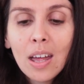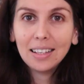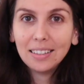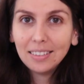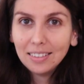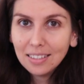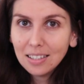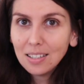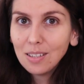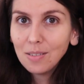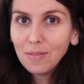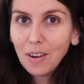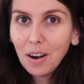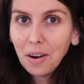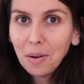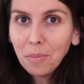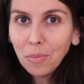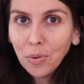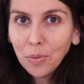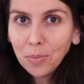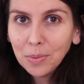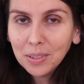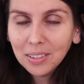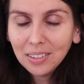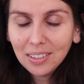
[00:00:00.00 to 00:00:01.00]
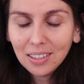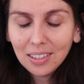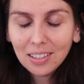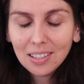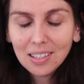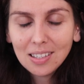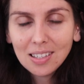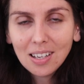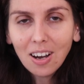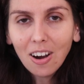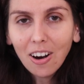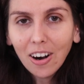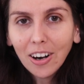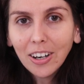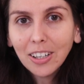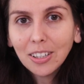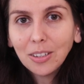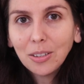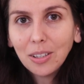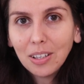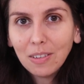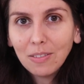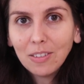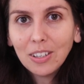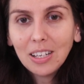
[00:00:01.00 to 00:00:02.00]
At this very moment, it is
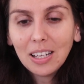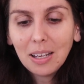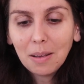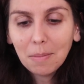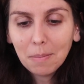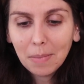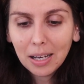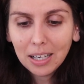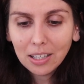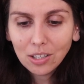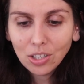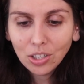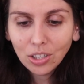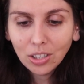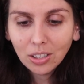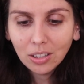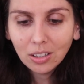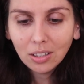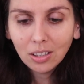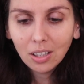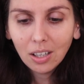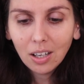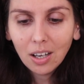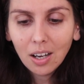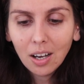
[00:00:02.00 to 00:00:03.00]
hard to even imagine